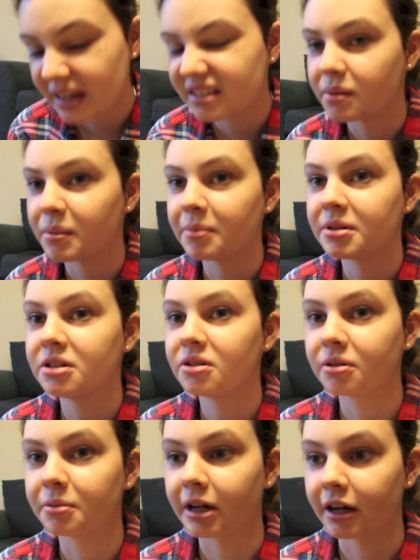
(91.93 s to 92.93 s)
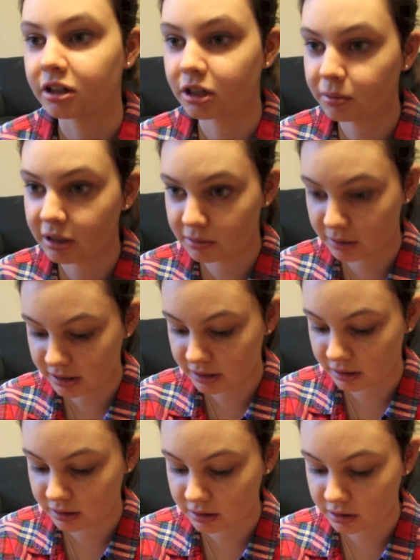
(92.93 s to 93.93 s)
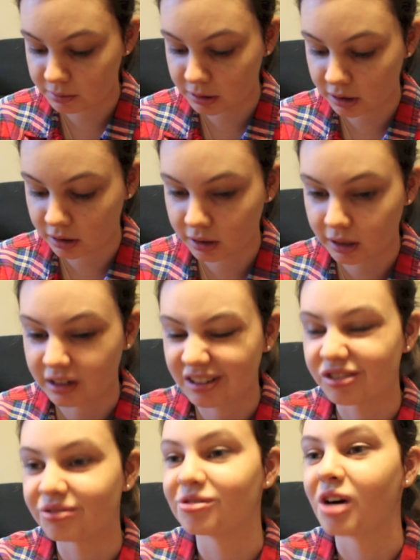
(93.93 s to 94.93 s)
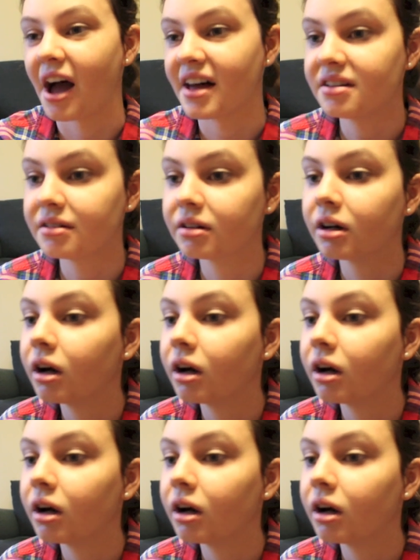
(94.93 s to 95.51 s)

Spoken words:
Sometimes I do a little bit extra because my skin tends to be kind of red.